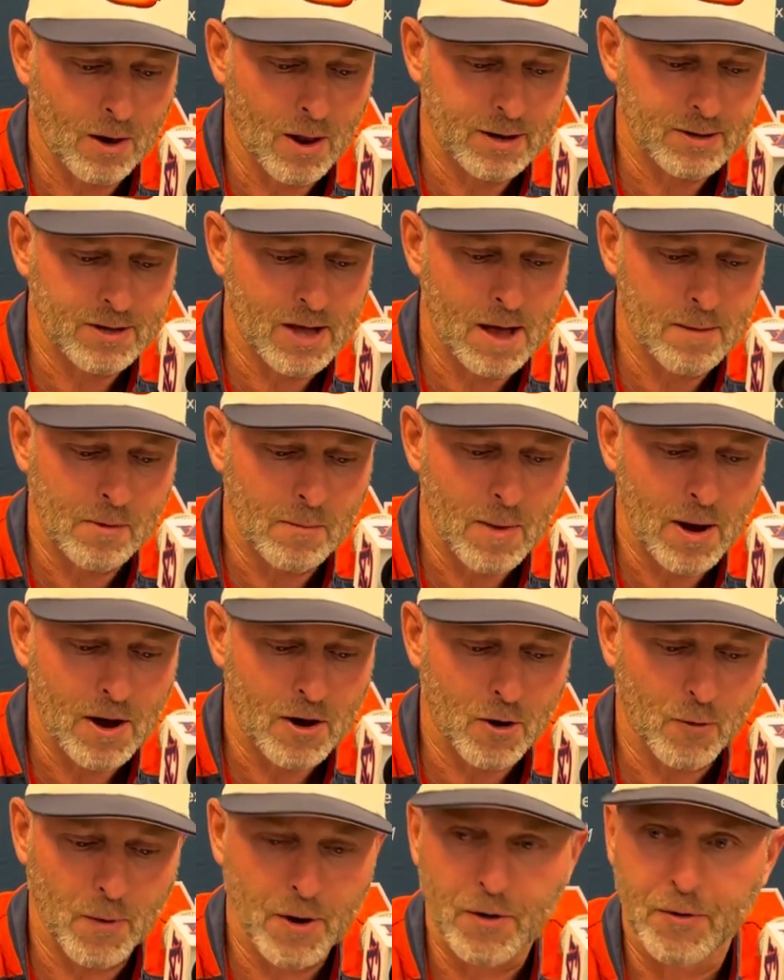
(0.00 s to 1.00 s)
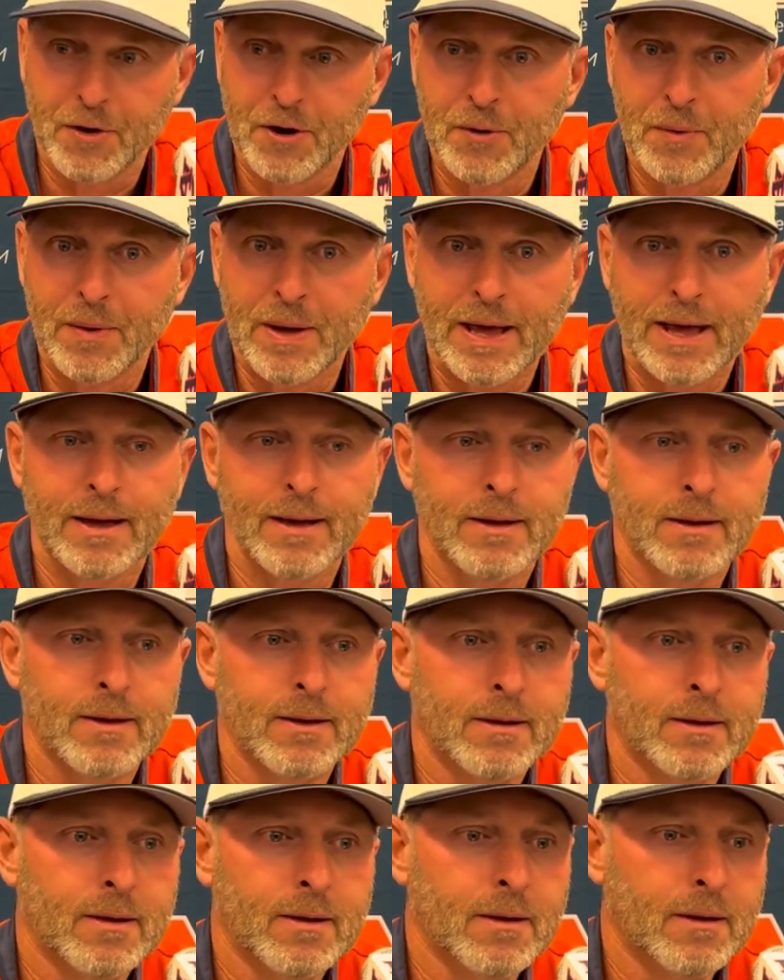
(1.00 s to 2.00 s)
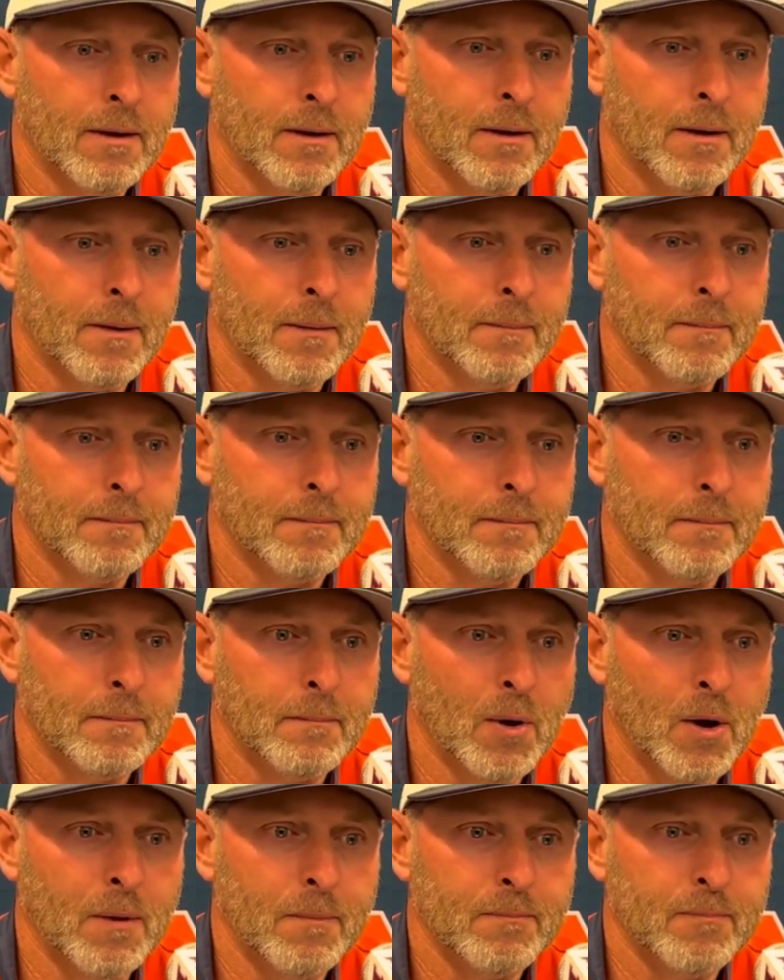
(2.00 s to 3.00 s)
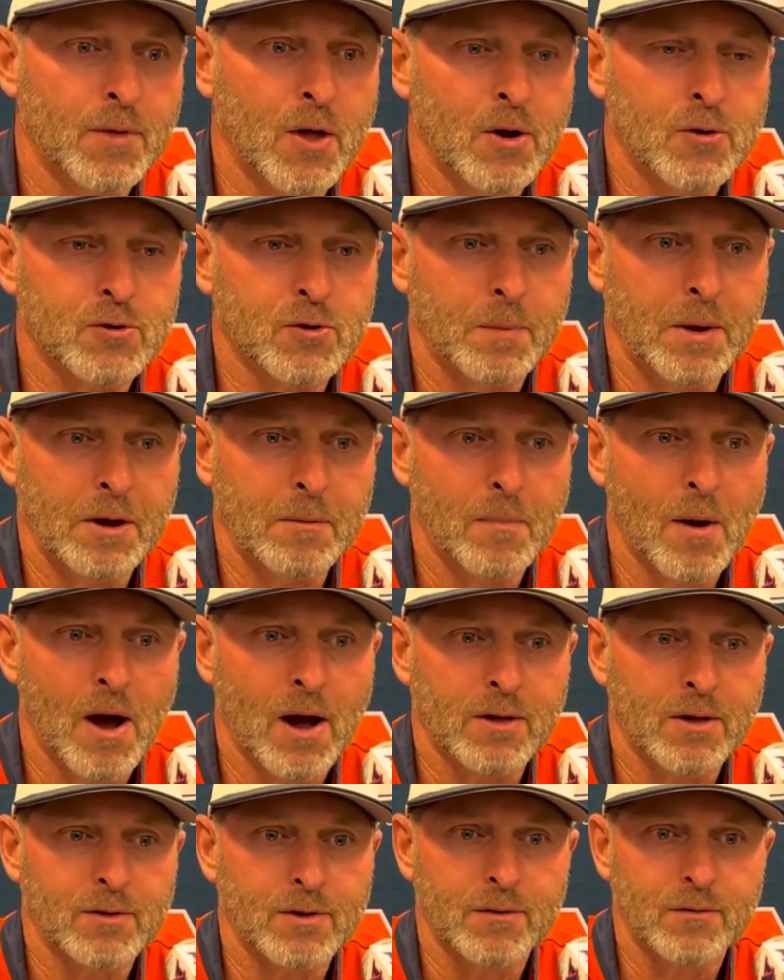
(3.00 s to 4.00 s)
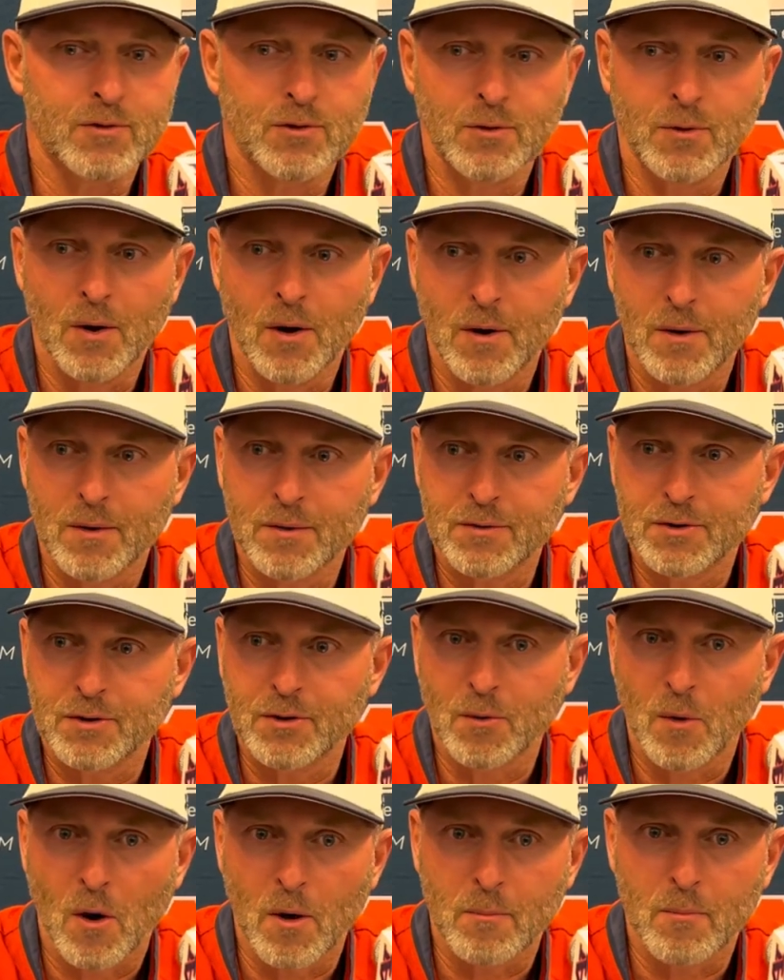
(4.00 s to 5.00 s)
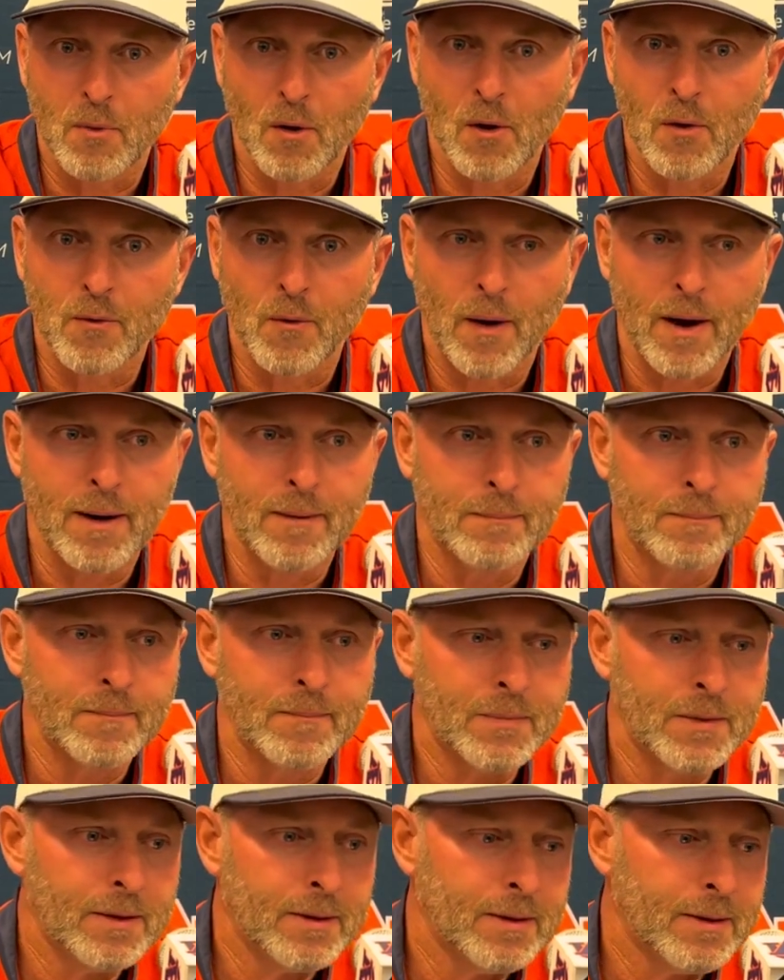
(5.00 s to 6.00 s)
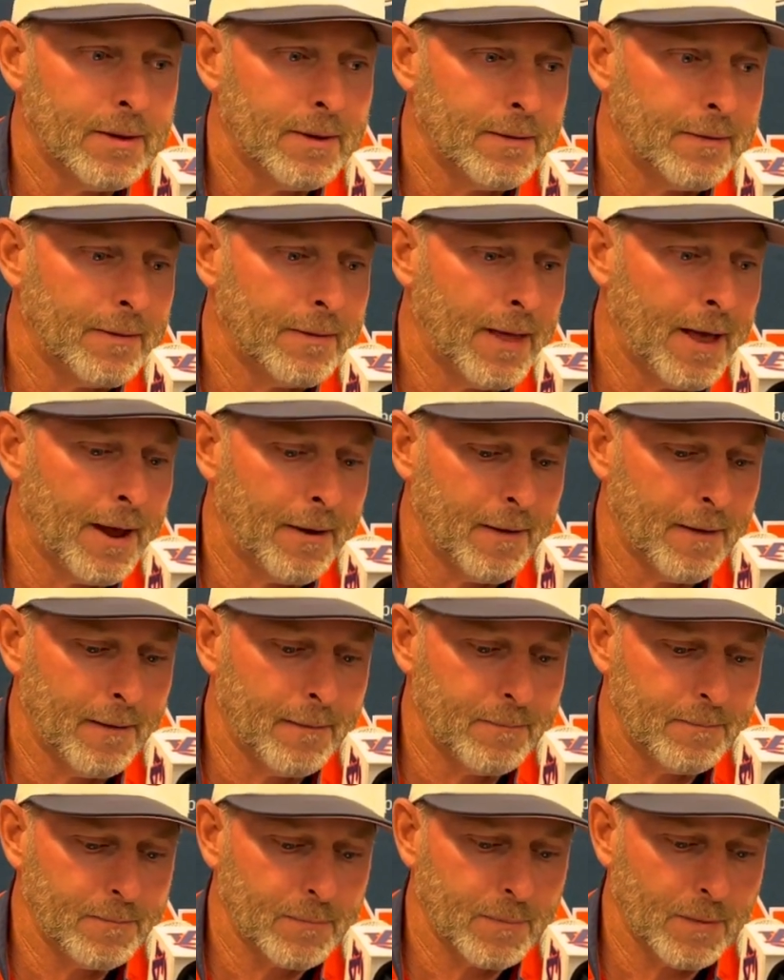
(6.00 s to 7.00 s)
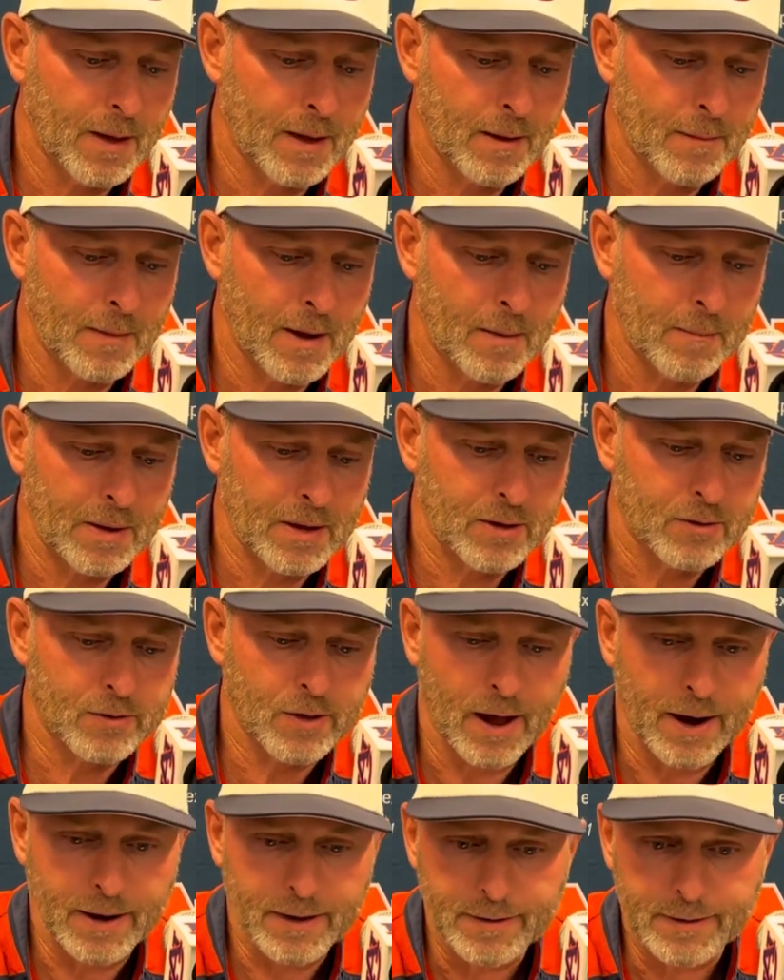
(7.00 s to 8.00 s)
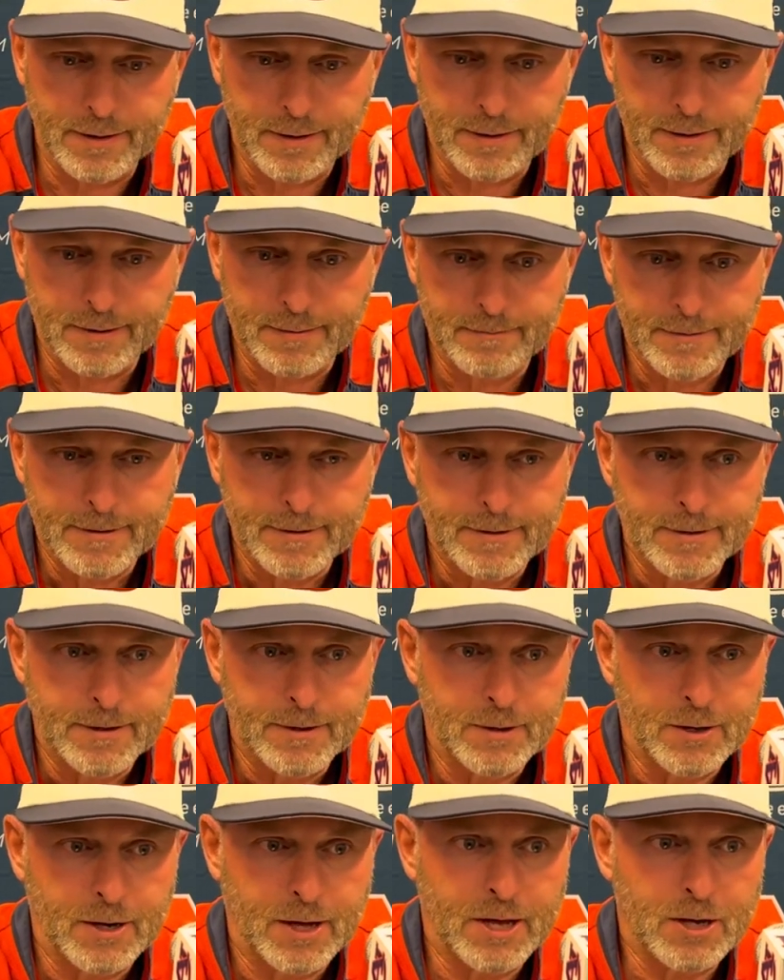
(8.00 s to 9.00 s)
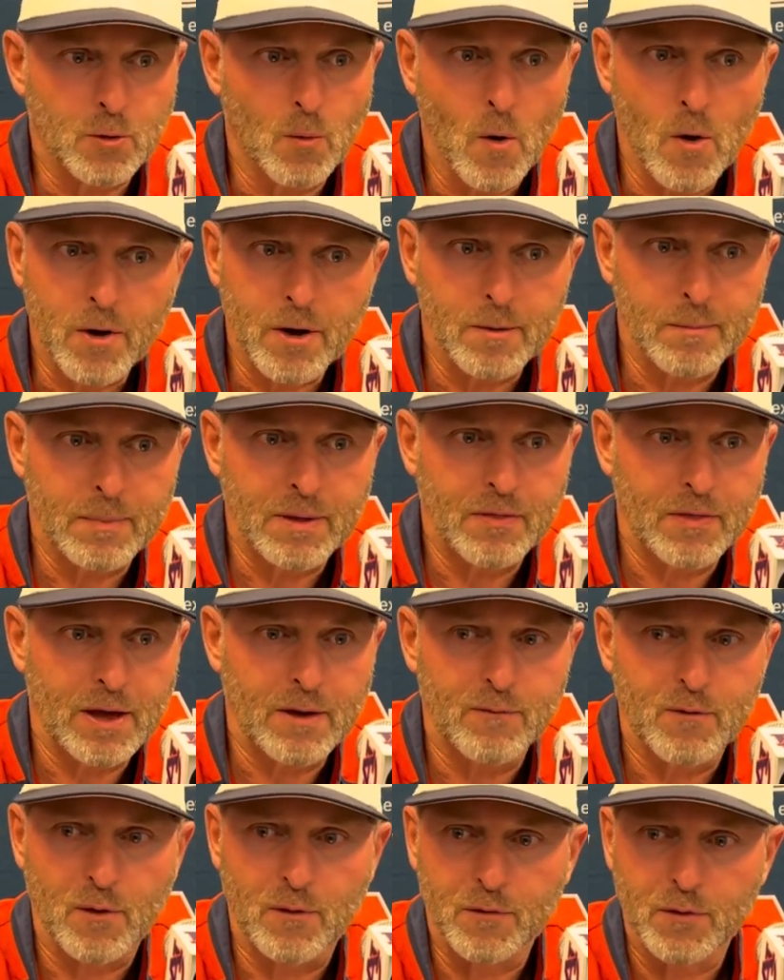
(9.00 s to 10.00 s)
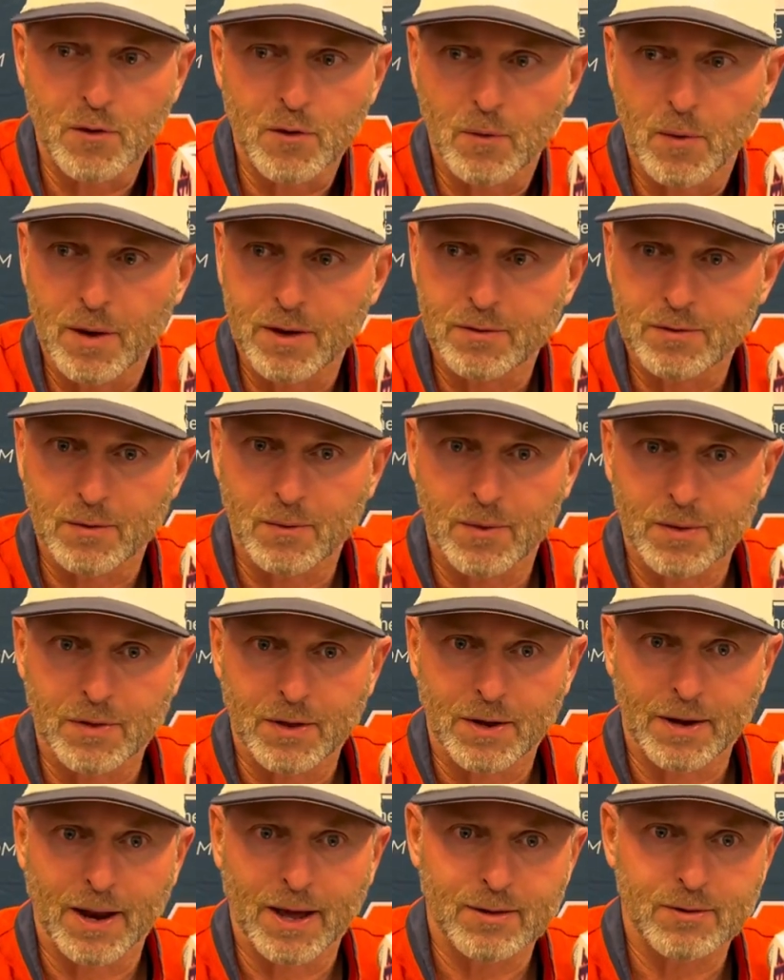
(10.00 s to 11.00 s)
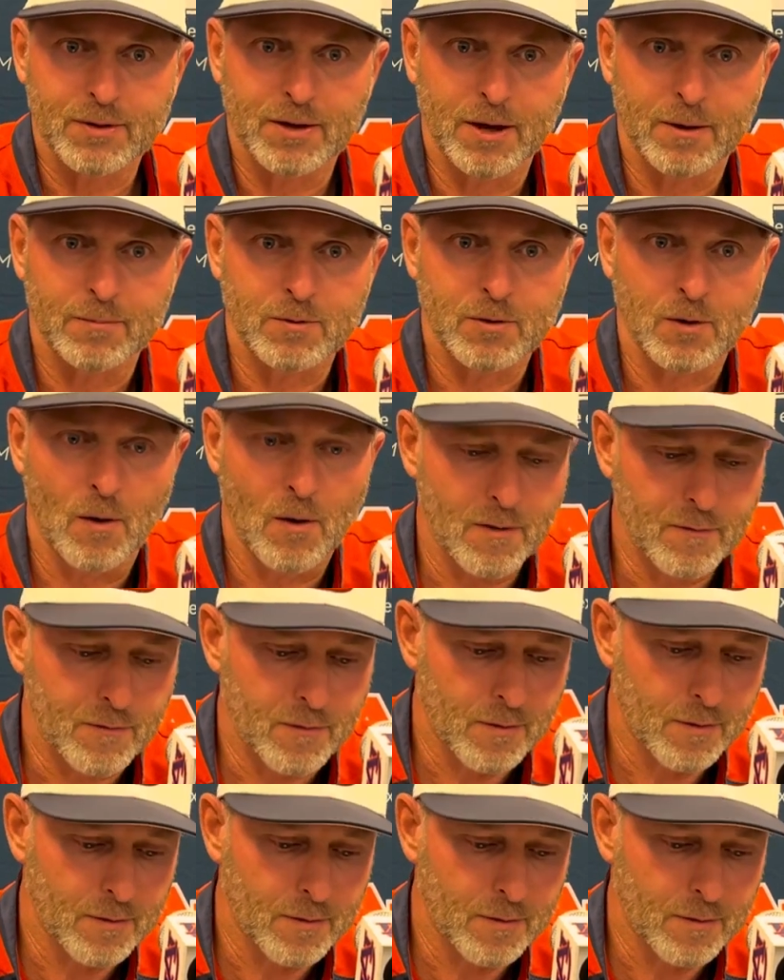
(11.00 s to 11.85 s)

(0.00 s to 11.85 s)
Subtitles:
lot of time in my career doing. But there's so many positives to our program that I'm excited to get to work. I've been thinking for a few weeks of what the next steps are